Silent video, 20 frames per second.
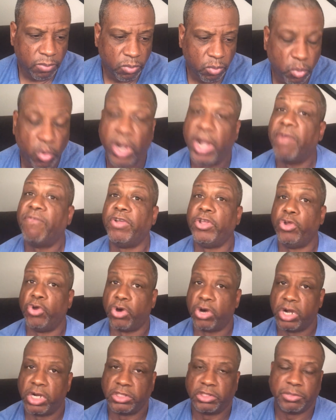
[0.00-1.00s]
whatever
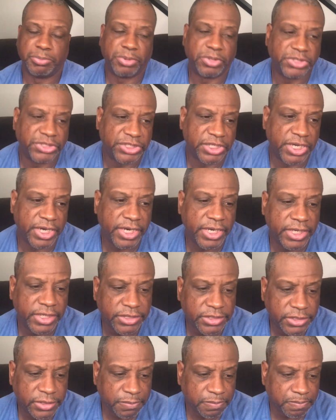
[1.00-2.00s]
your 100%
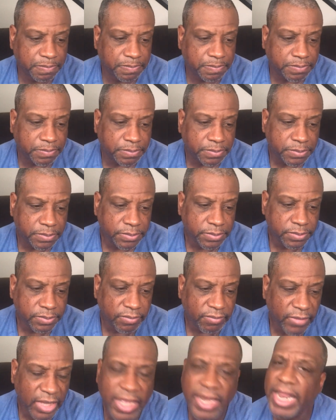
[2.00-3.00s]
is.
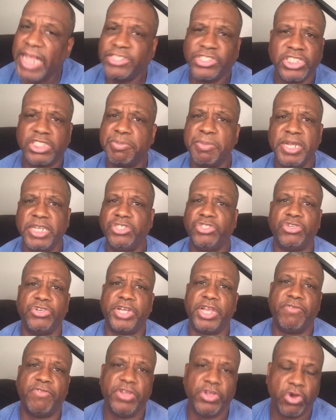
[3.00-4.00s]
And that just means you're
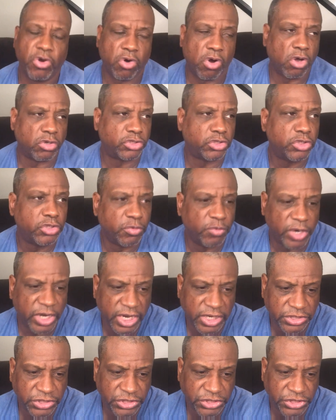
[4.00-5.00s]
giving your all to the
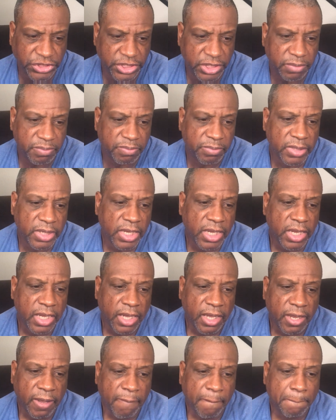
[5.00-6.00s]
relationship.
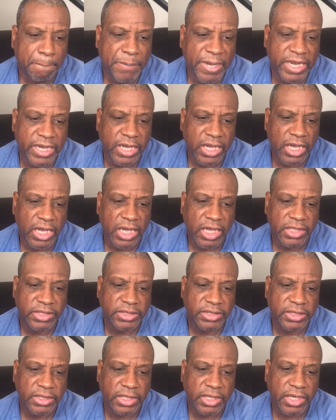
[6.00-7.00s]

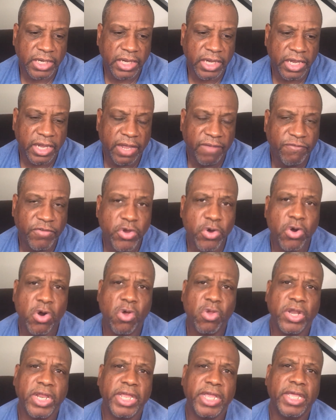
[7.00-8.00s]
Because if you're
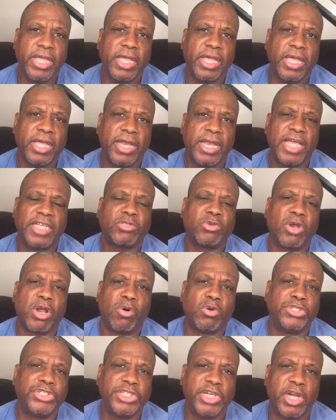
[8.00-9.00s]
only, and that's what I
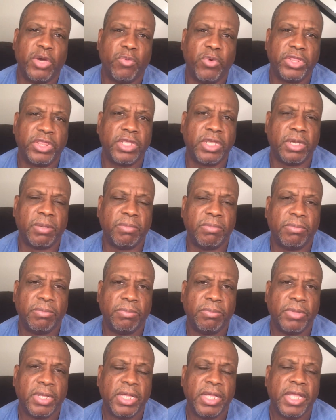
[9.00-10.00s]
was sharing with them,
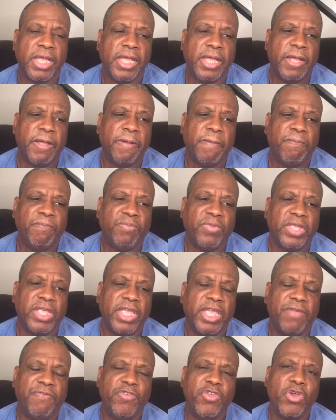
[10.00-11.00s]

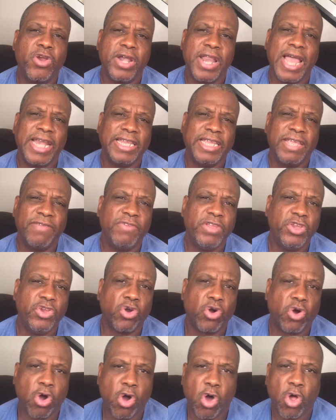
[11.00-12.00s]
if you're not giving
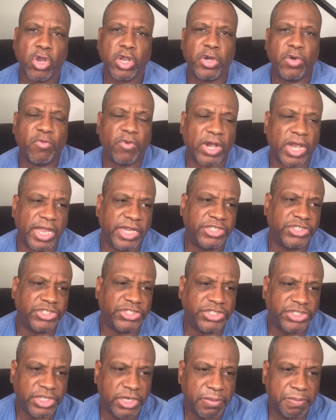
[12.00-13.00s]
your all in a
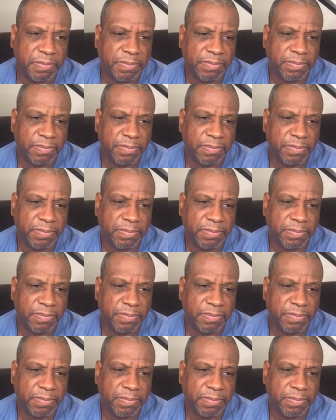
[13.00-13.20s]
relationship,